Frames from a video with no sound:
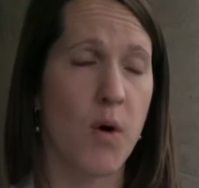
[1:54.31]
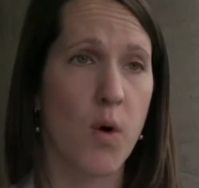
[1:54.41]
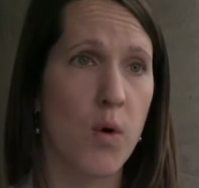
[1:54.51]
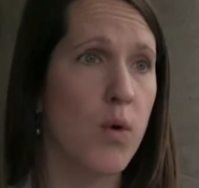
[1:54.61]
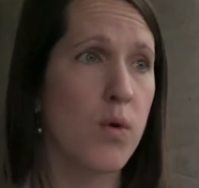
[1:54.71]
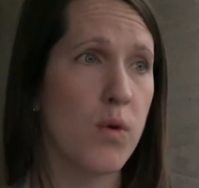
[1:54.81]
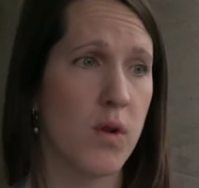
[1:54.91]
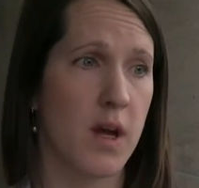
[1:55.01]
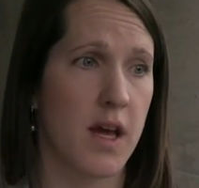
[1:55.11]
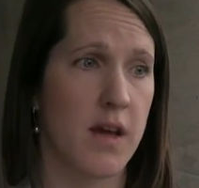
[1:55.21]
All
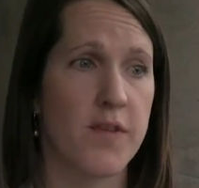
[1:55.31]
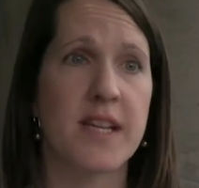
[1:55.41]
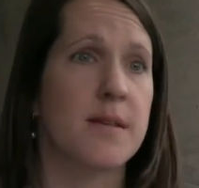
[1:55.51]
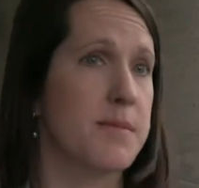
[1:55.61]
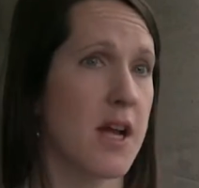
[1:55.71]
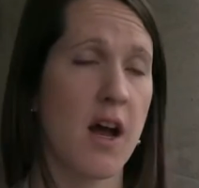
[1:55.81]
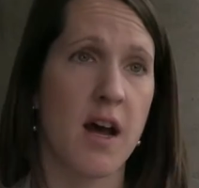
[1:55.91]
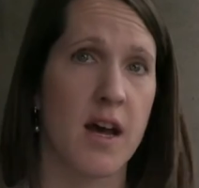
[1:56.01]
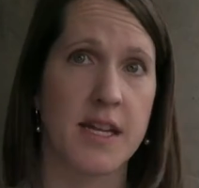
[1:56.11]
victims are